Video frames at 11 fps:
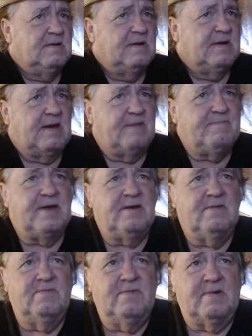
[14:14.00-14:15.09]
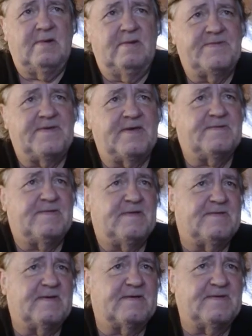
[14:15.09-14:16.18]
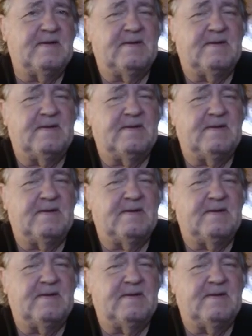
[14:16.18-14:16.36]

and I'm 66 and